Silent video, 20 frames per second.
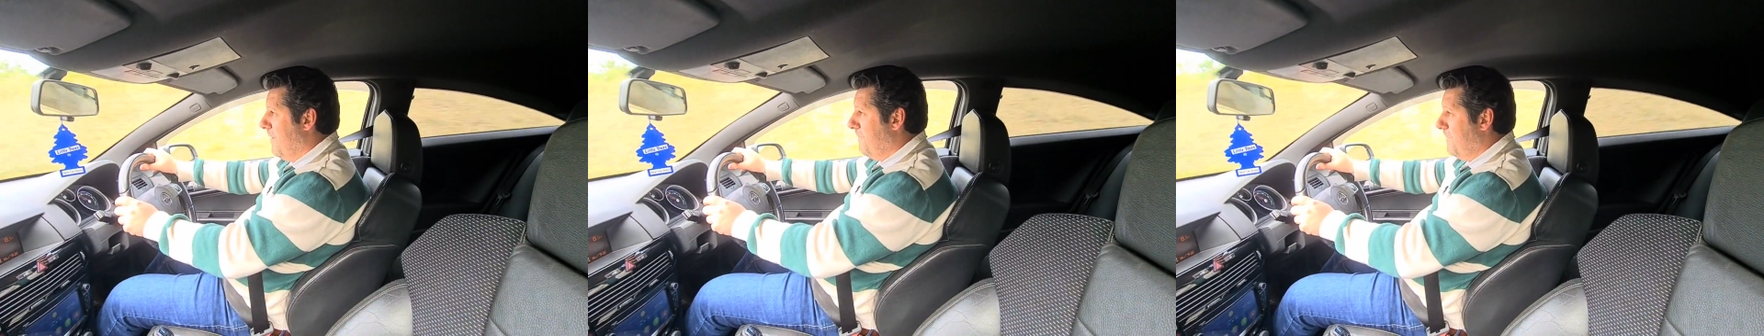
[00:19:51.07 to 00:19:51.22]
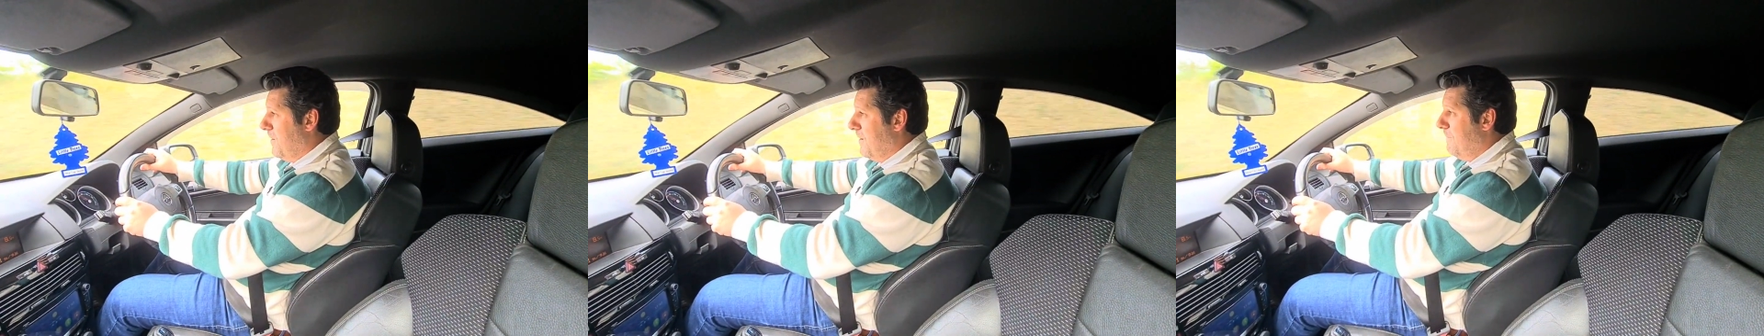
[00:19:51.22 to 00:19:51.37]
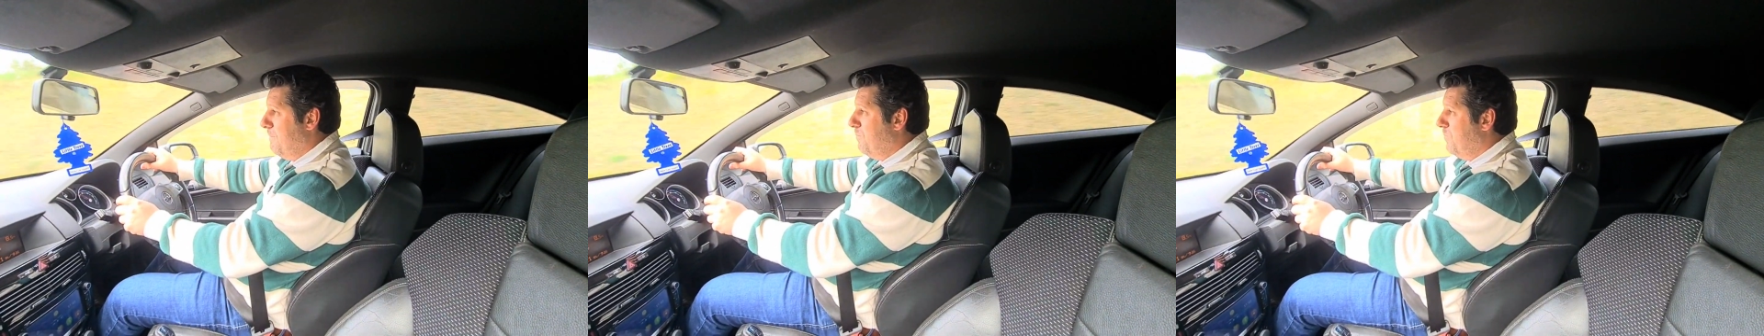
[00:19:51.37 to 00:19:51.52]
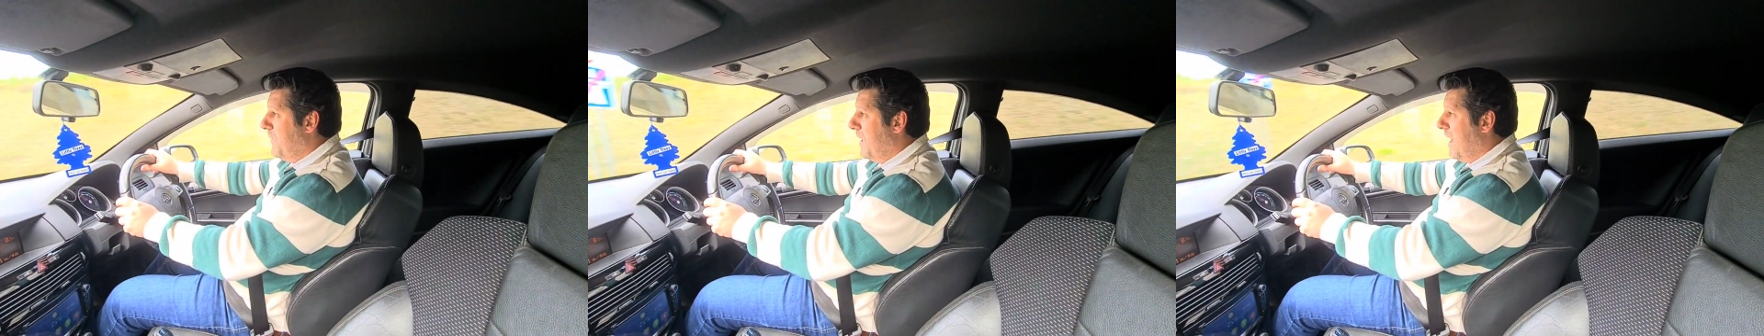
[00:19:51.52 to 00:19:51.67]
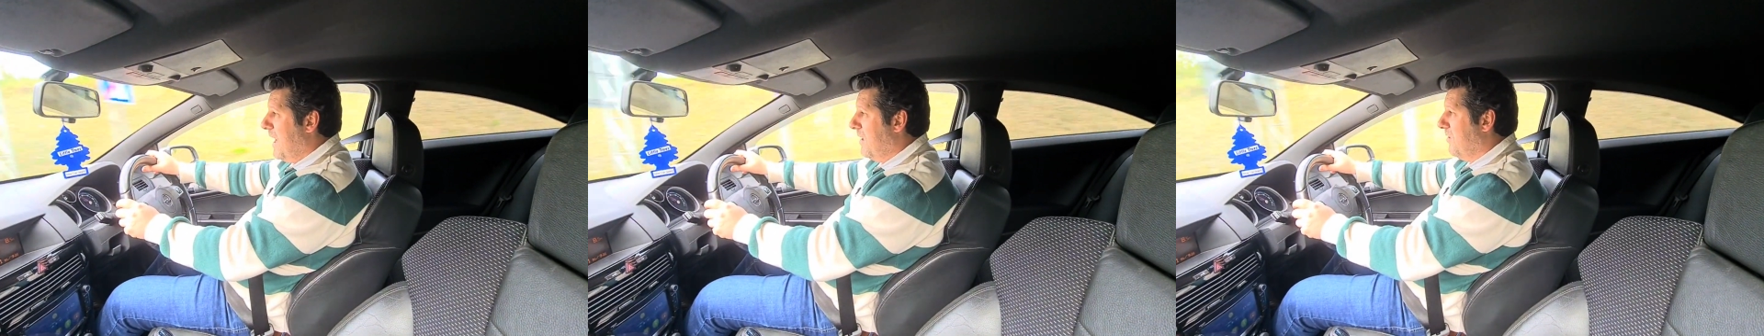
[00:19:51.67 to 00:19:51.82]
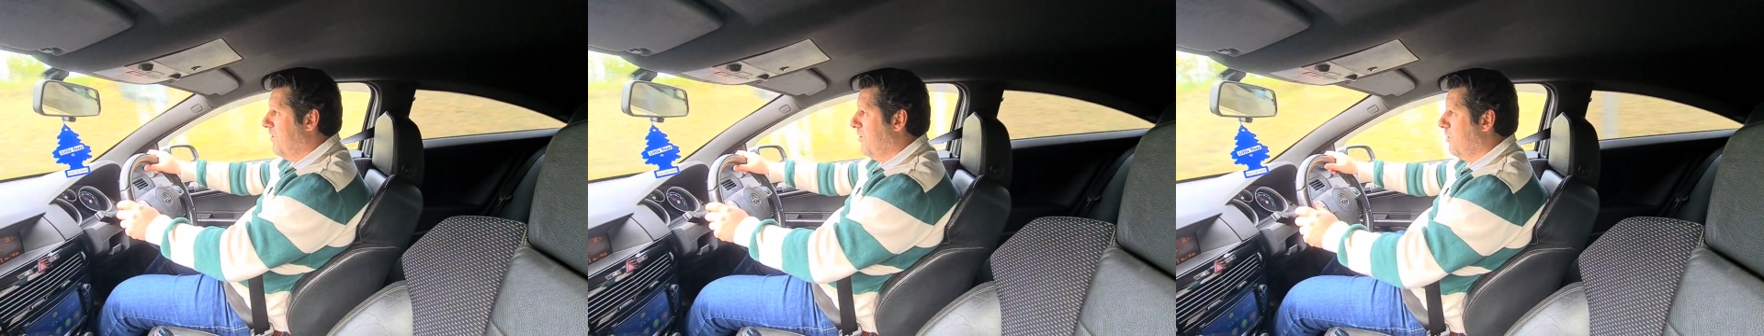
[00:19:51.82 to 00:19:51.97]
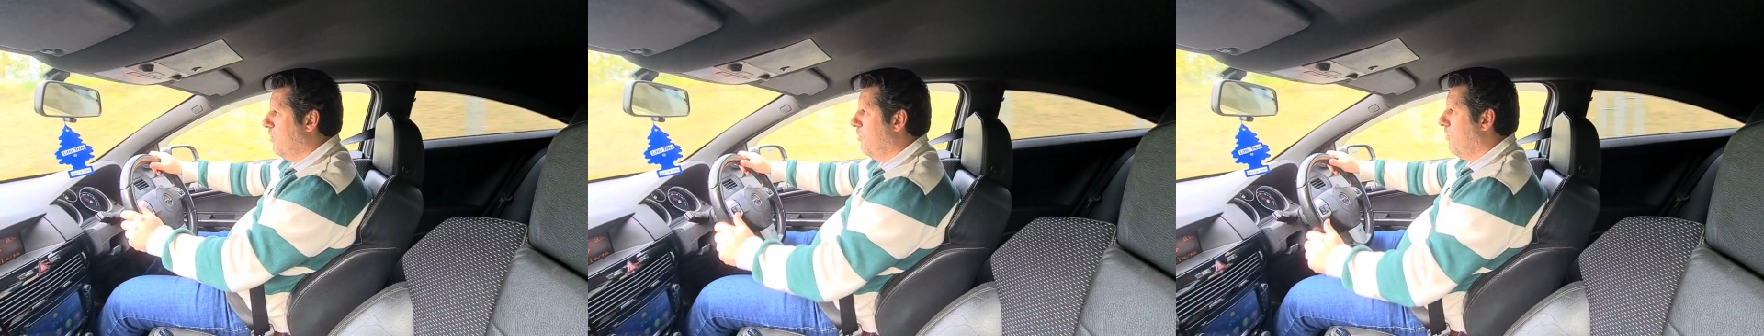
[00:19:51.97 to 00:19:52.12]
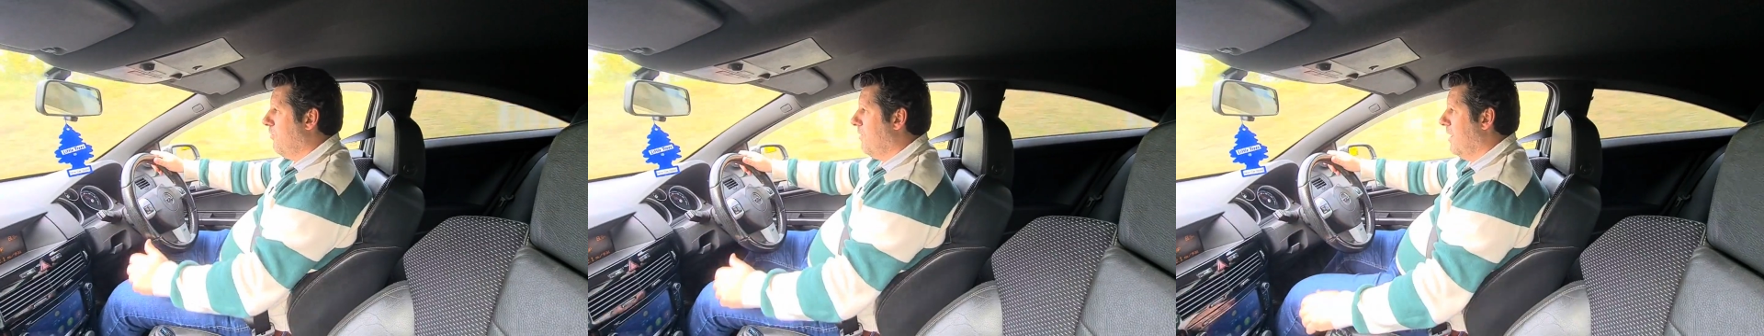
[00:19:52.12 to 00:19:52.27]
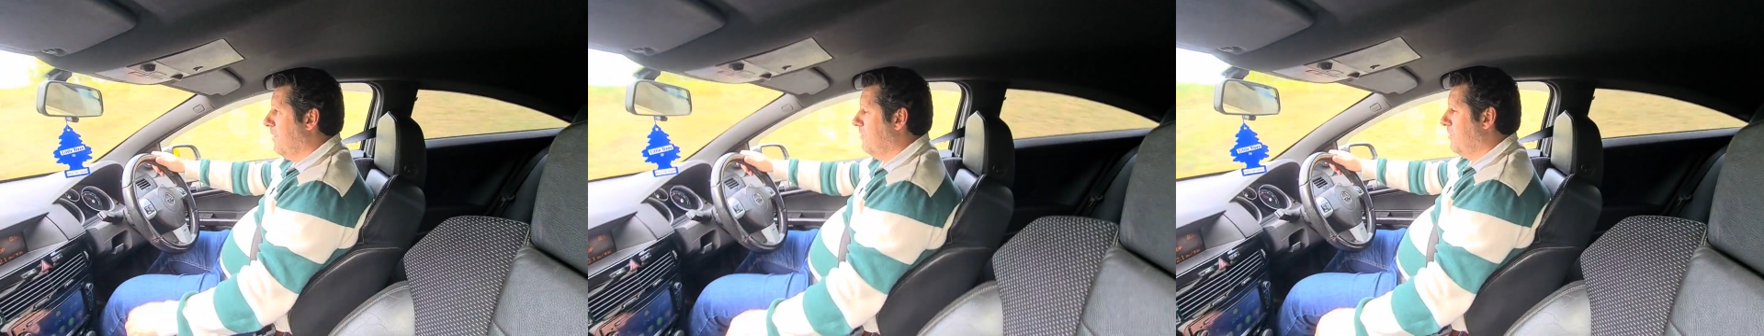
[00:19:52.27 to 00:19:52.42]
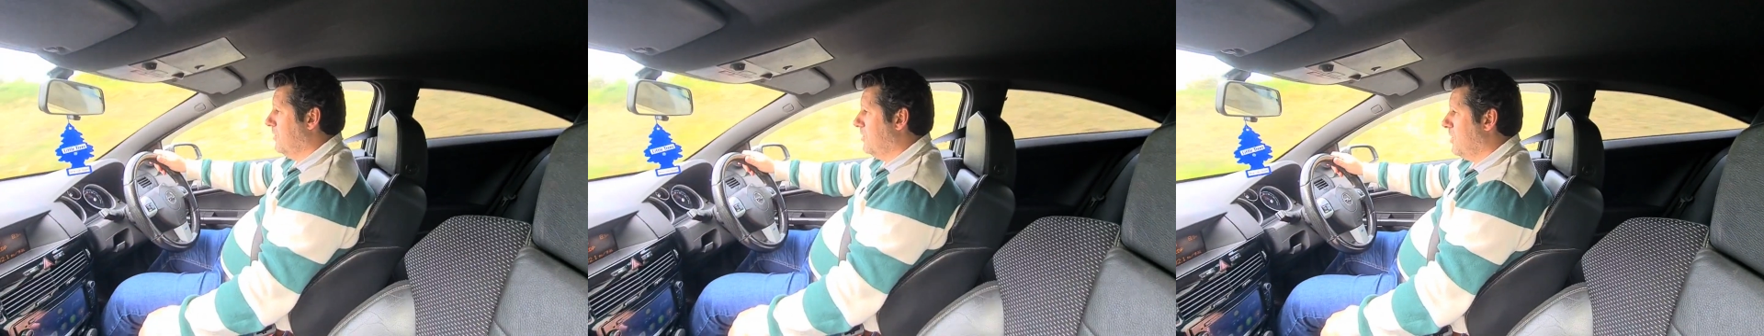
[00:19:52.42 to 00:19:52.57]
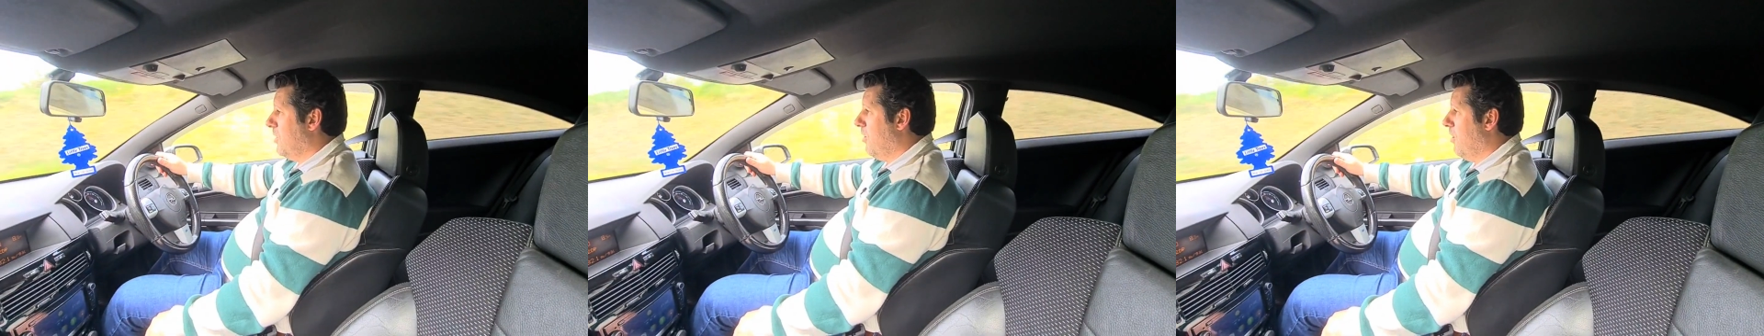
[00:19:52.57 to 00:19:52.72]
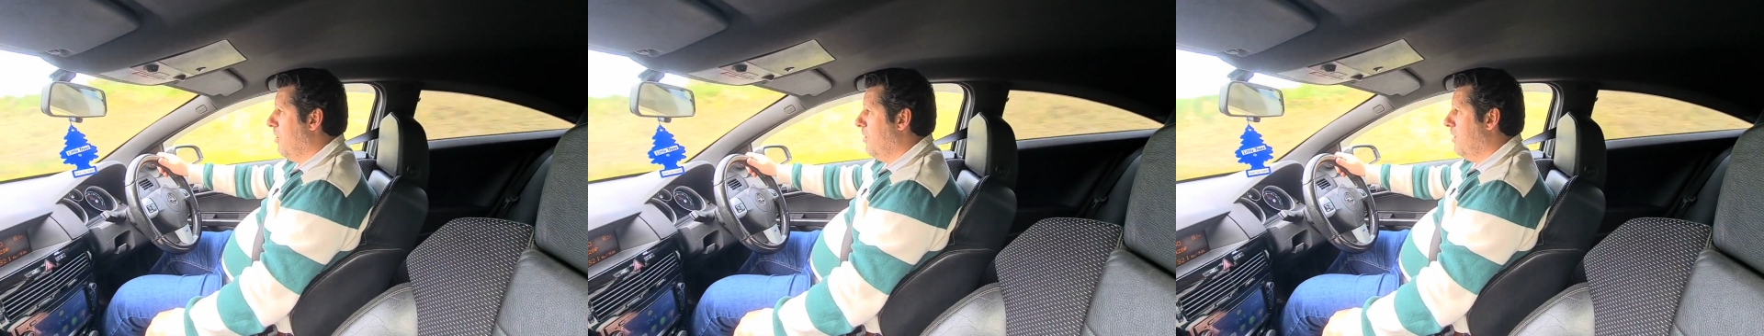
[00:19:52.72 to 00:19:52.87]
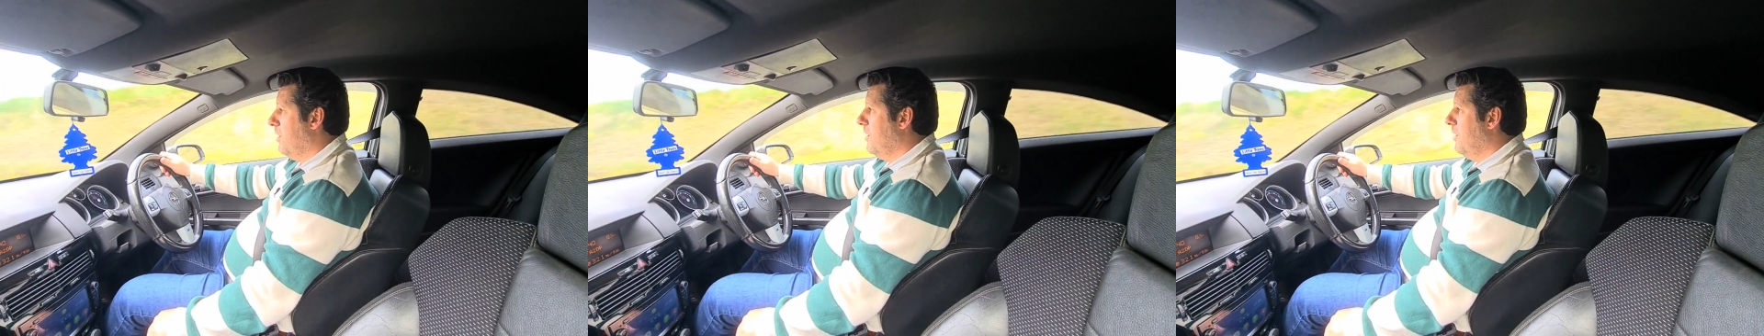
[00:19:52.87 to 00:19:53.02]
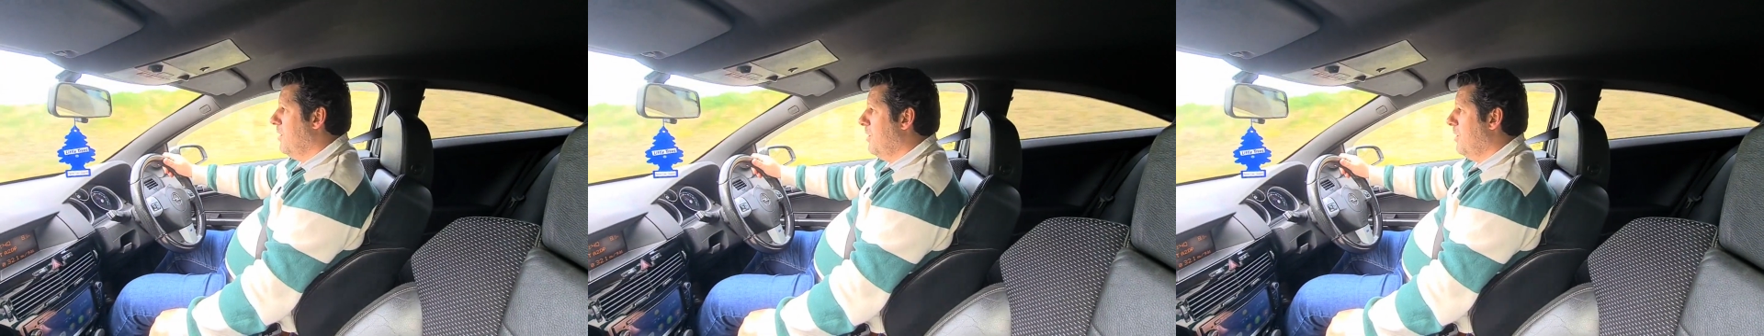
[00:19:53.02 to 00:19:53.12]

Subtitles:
you as you go around a turn.